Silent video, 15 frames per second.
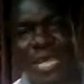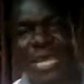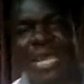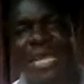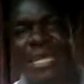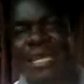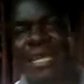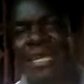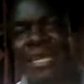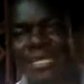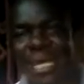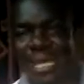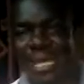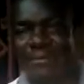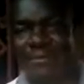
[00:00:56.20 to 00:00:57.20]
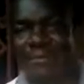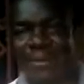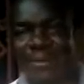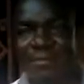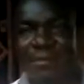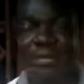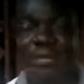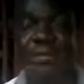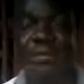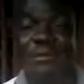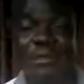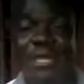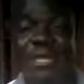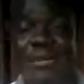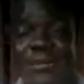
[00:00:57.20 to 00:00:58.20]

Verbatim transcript: there that needs help. Because me, they